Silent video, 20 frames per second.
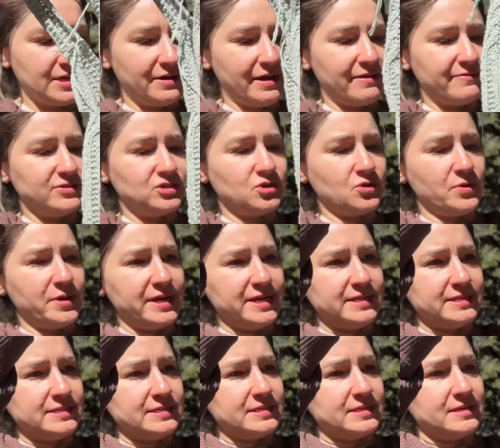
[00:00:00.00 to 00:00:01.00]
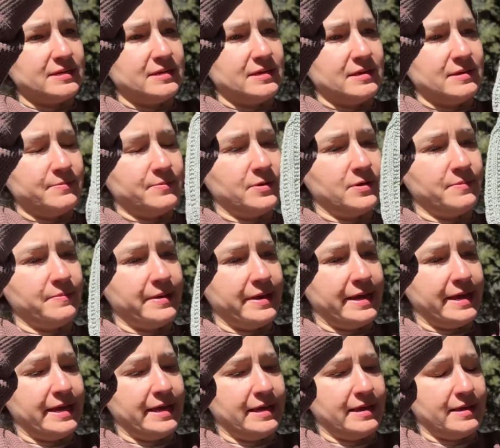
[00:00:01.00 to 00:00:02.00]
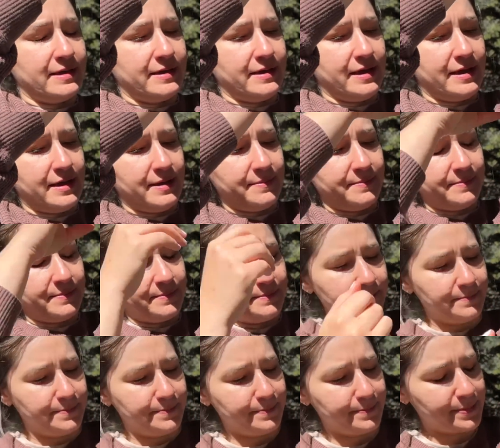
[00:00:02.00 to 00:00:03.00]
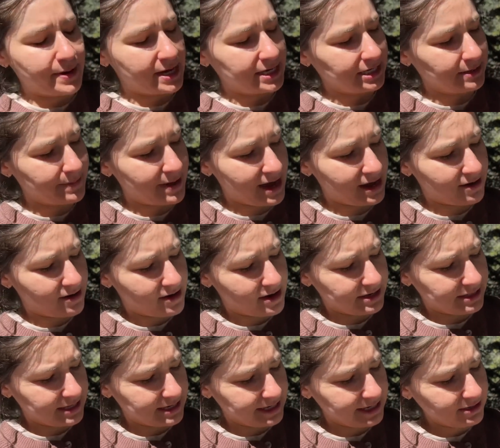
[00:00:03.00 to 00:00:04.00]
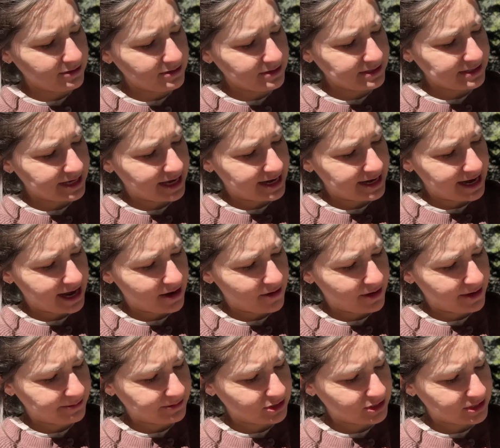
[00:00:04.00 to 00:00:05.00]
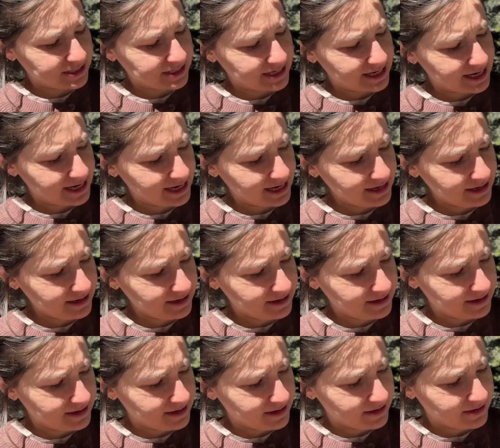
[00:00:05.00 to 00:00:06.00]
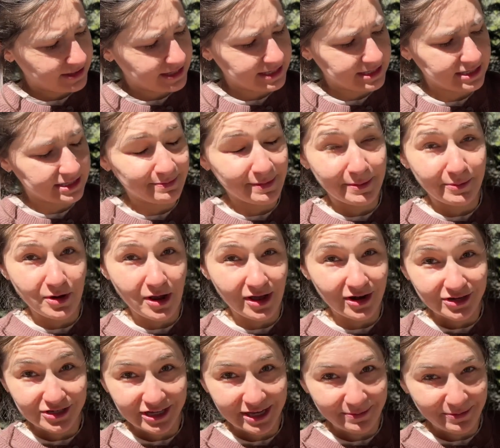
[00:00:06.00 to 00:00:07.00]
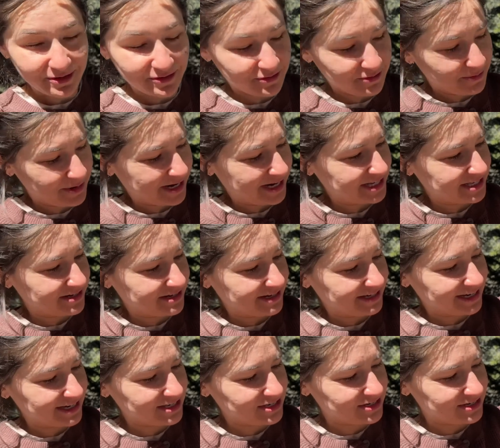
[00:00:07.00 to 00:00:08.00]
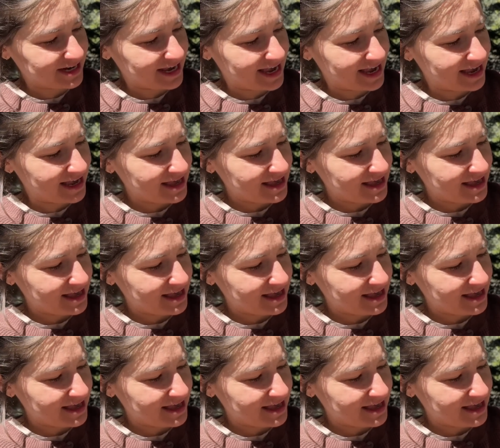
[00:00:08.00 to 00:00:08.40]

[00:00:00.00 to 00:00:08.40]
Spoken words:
I've put my body back on the needles, and now I'm just knitting. This is my progress keeper from where I started yesterday.